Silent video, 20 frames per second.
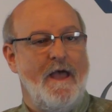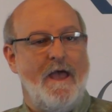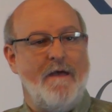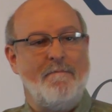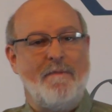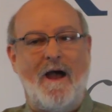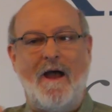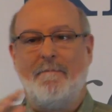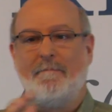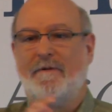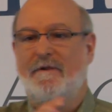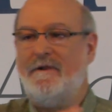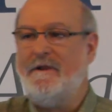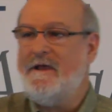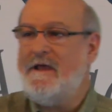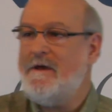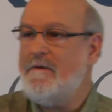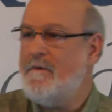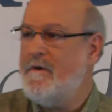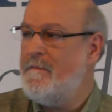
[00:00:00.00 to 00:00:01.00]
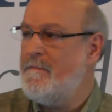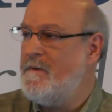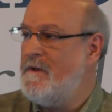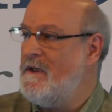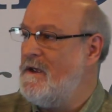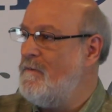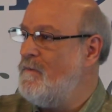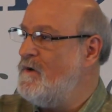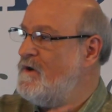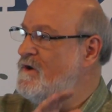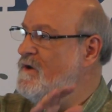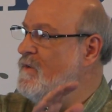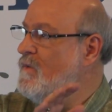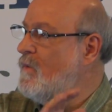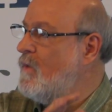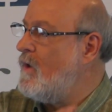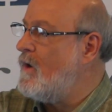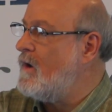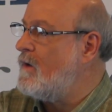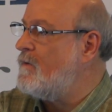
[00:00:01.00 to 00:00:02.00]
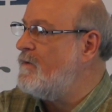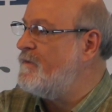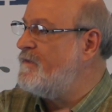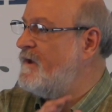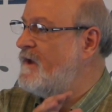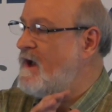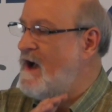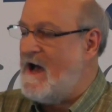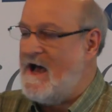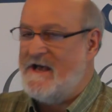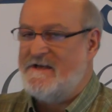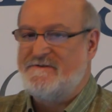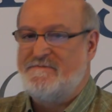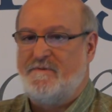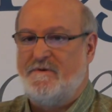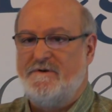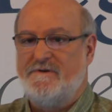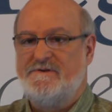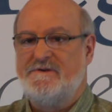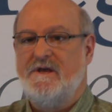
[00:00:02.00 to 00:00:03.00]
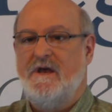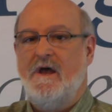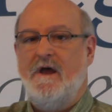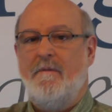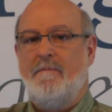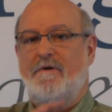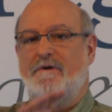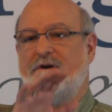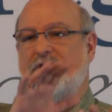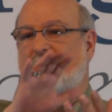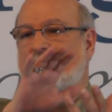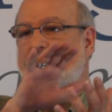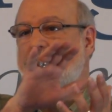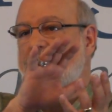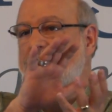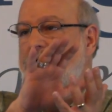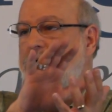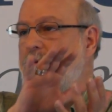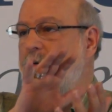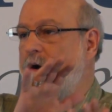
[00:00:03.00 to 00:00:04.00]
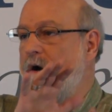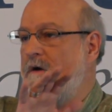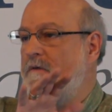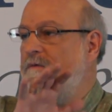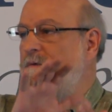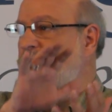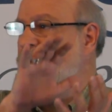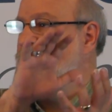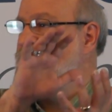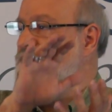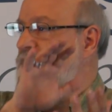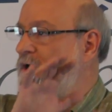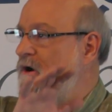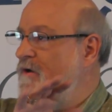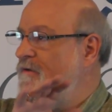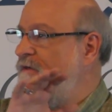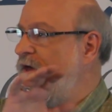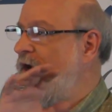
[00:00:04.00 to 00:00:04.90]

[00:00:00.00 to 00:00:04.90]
And my plea would be when you work with the Gospels, particularly when you work from these earth